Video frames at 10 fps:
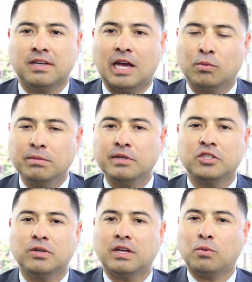And we'll make
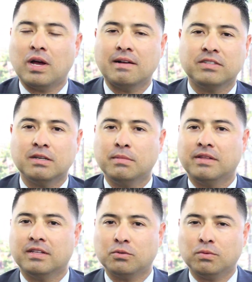sure that we'll have somebody
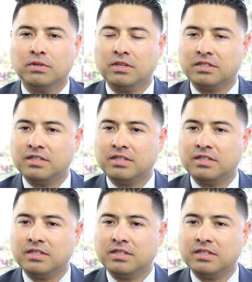that's willing to